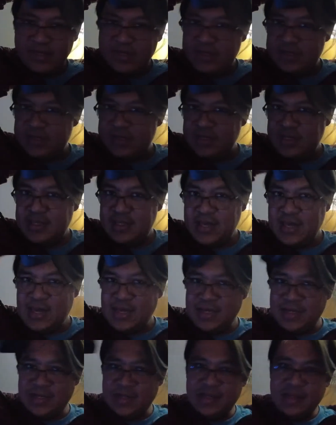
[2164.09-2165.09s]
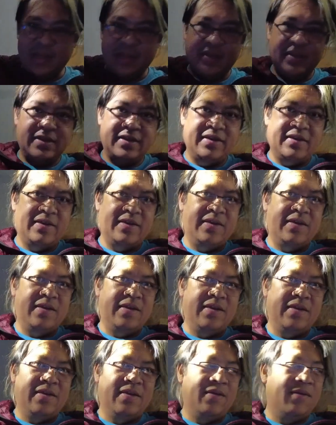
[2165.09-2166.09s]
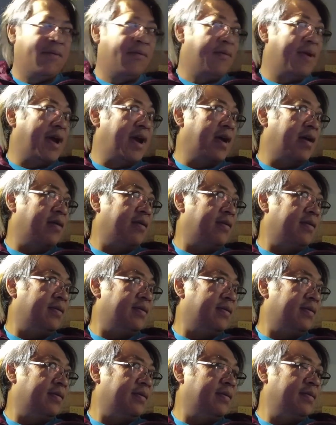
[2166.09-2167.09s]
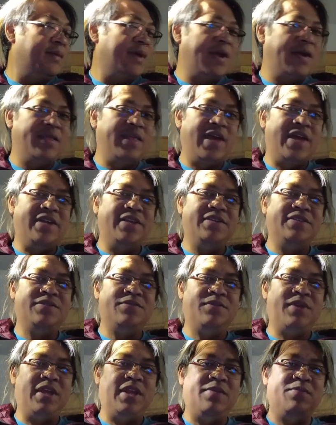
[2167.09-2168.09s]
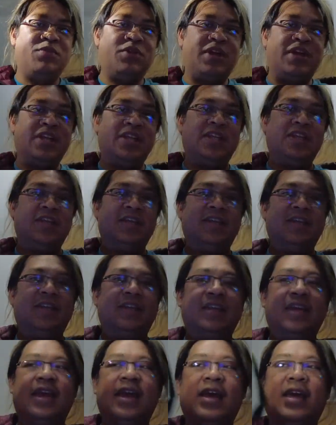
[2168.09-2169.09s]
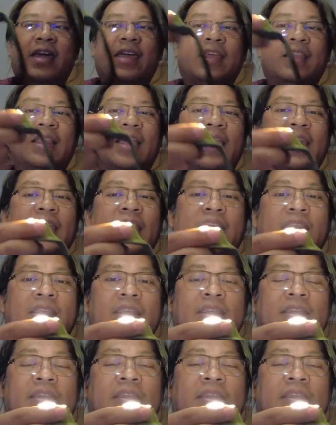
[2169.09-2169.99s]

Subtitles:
You see that? Wow, wow, that is really bright. I like it.